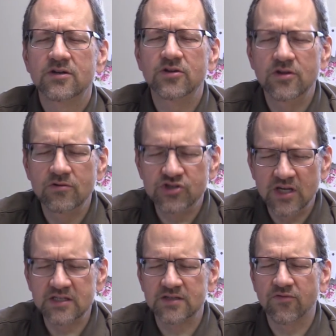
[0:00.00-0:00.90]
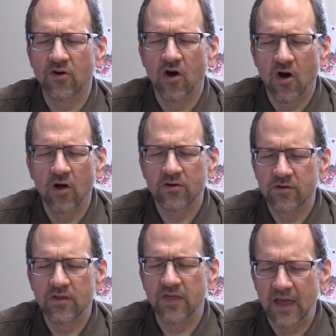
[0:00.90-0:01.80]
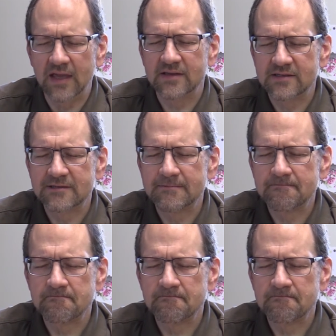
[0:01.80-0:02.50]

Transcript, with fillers: to you, Jesus, for all good things.